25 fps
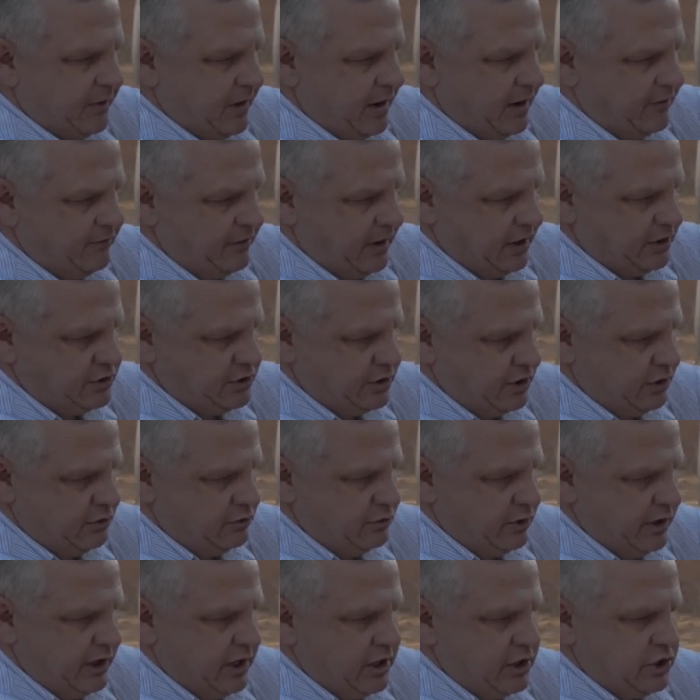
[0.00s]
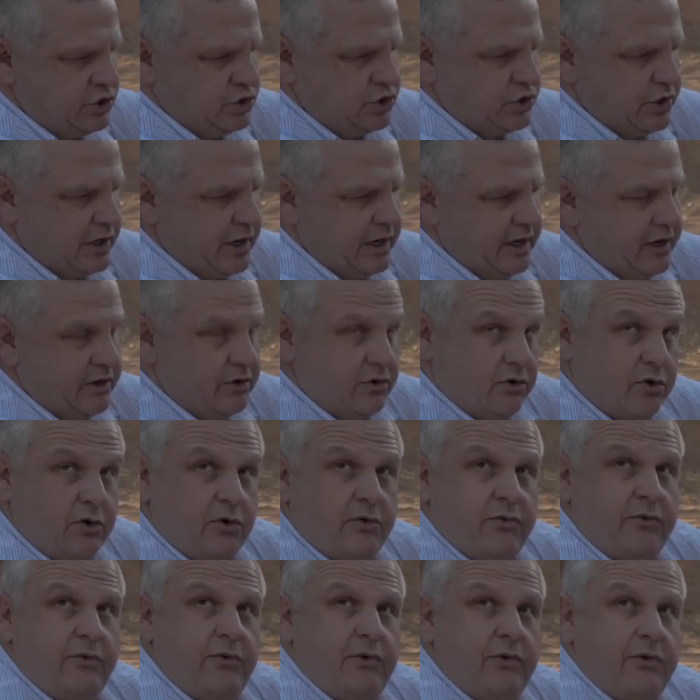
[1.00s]
have actually ricocheted
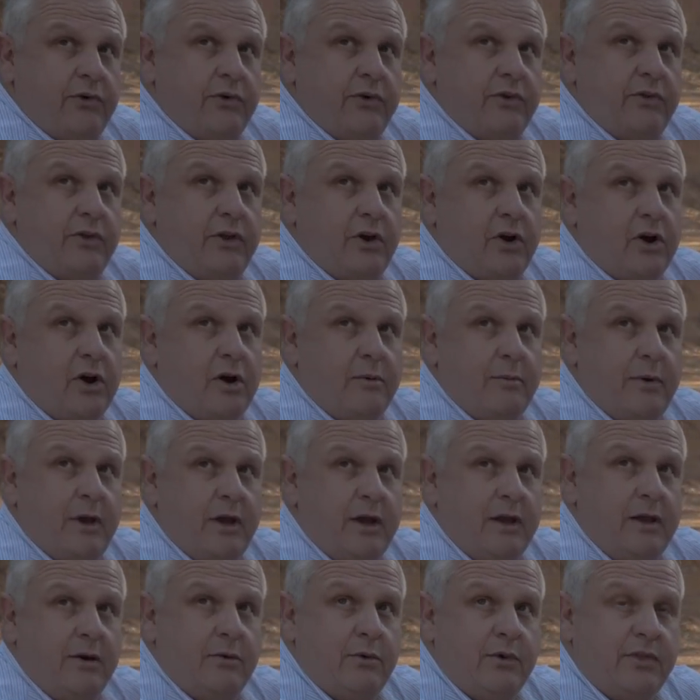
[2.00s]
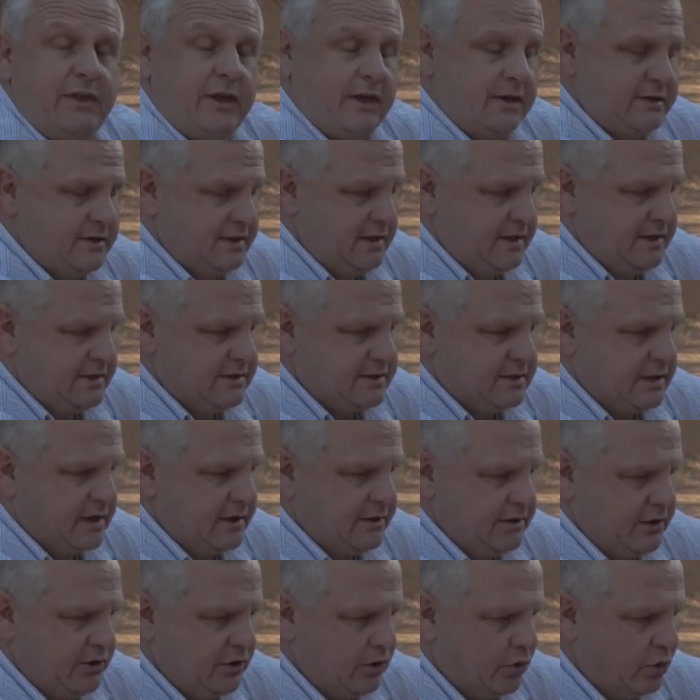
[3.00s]
off the armor
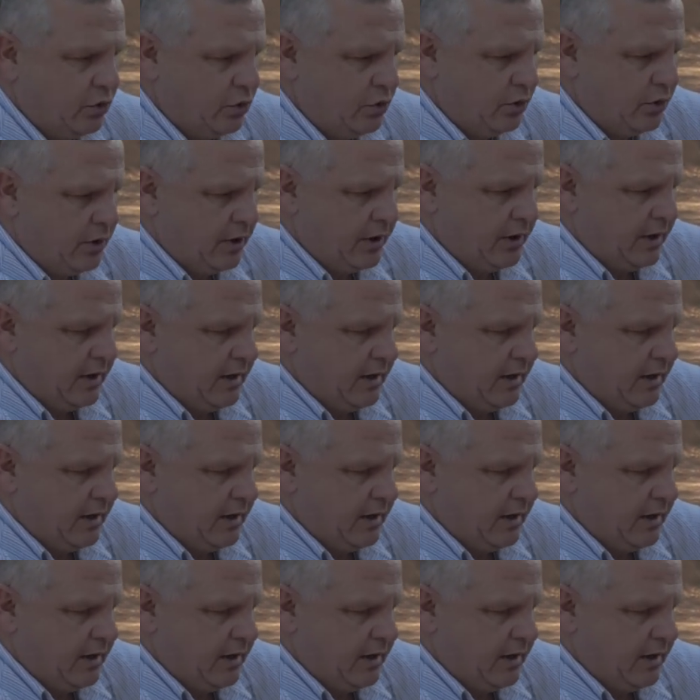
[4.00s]
inside the door